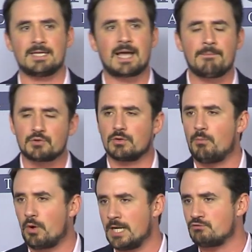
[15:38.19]
It's, I'm sort of
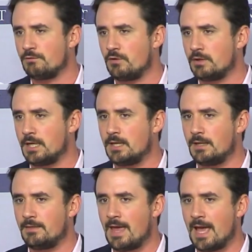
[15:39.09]
more introverted
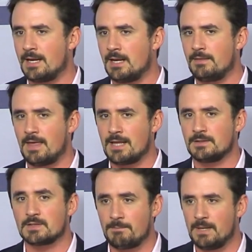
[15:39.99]
than, than
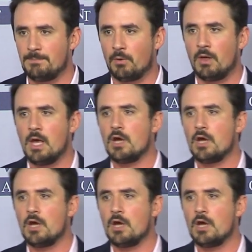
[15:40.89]
some people.